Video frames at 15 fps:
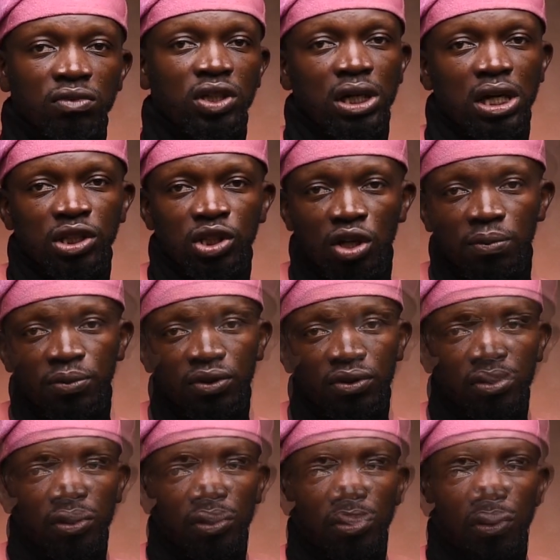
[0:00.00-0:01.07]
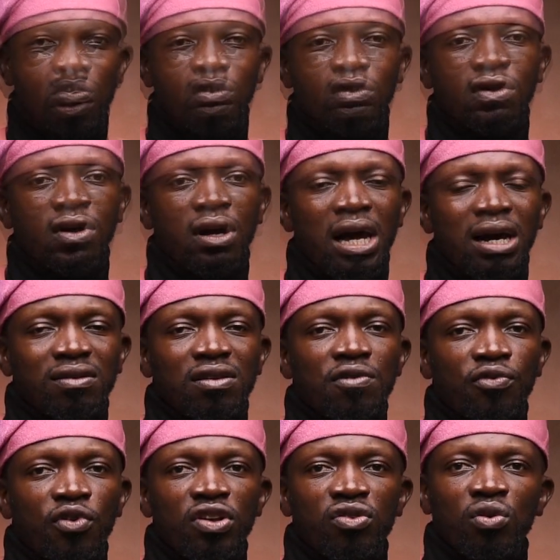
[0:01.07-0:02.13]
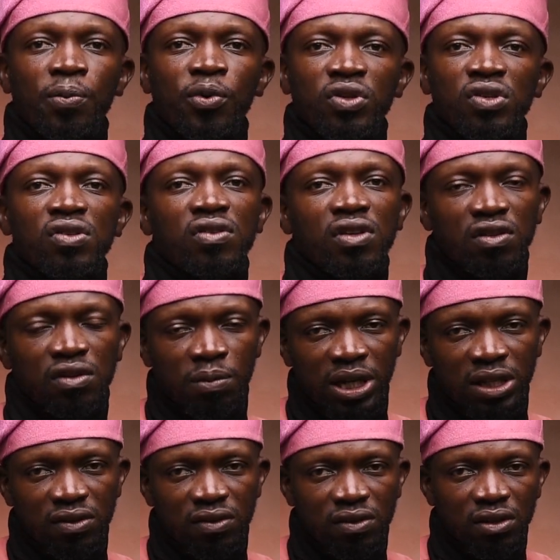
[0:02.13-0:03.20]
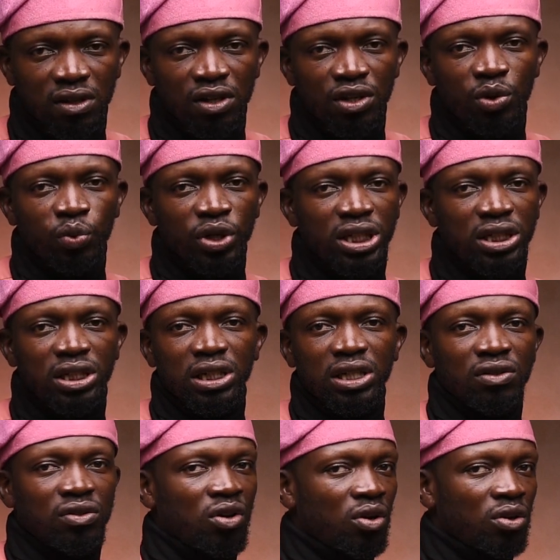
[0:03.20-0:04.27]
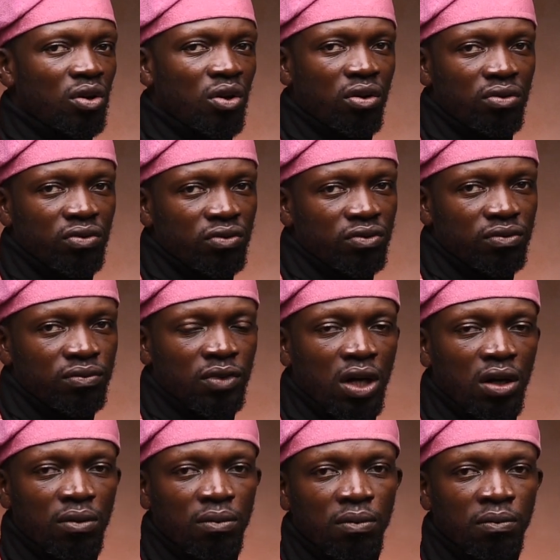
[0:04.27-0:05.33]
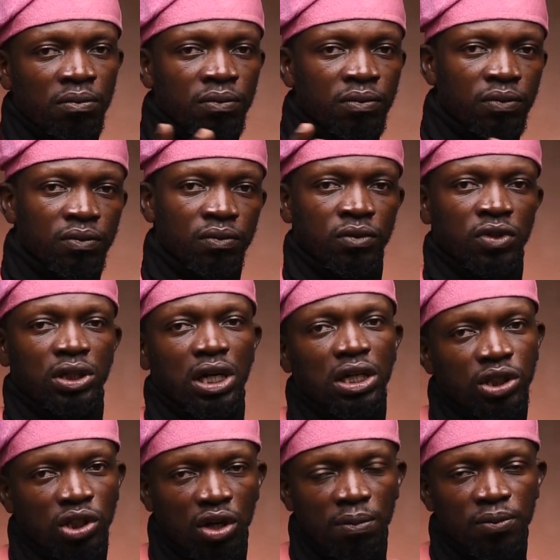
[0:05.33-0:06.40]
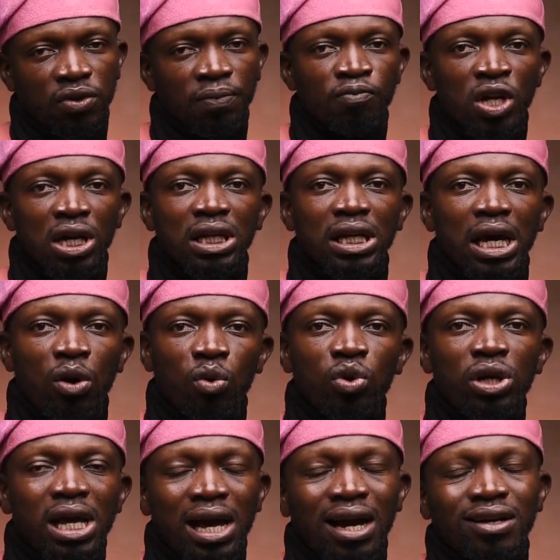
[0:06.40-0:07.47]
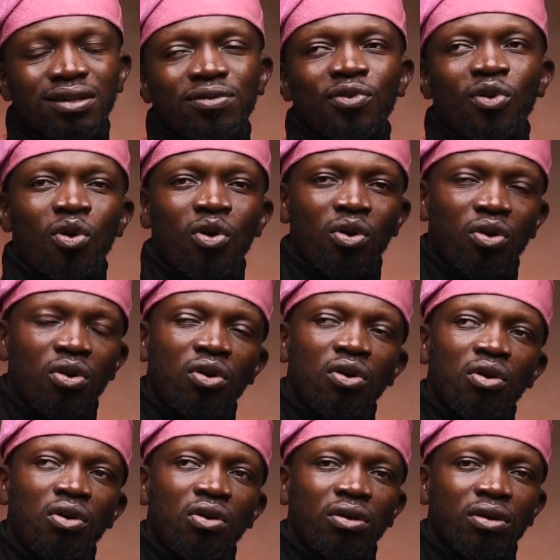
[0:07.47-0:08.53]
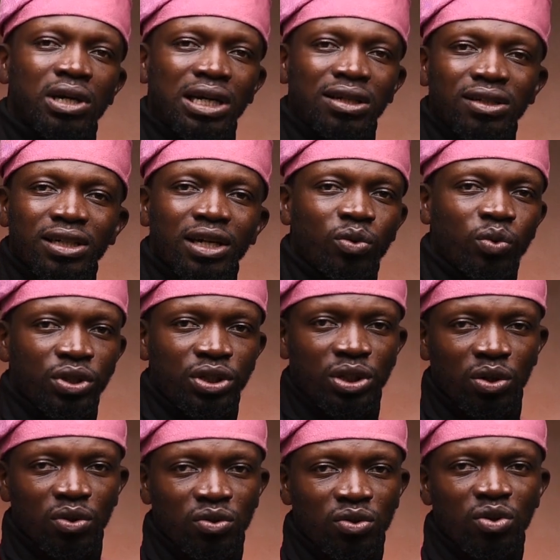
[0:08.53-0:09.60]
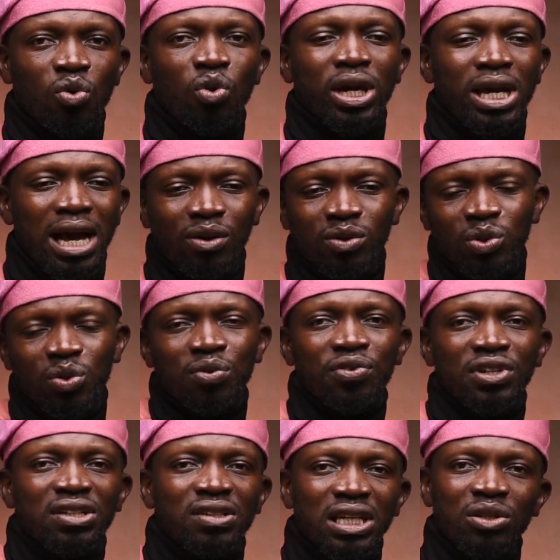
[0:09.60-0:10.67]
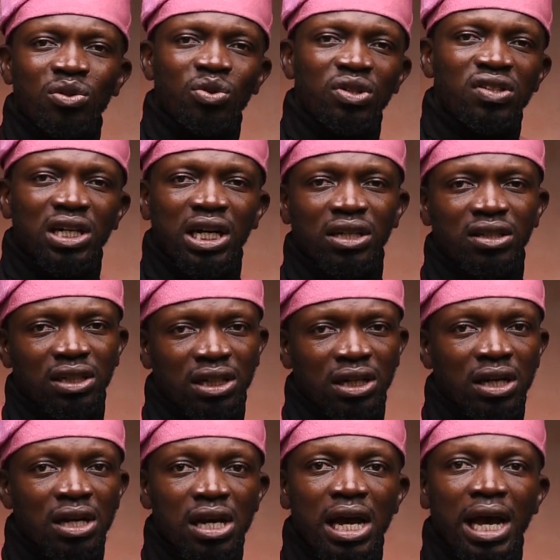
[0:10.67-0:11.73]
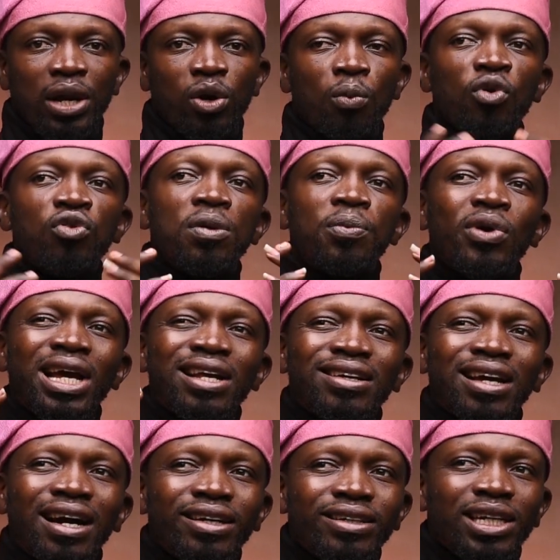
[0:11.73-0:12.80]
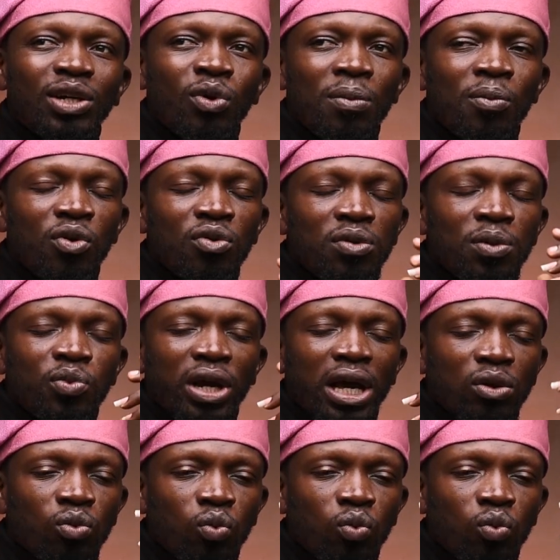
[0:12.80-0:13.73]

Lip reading: Trac Jobs. Instead of asking for a supporting statement, which is done on Trac Jobs, they only ask for criteria questions. Okay, how do you fit into this criteria? I know most people get carried away, most people get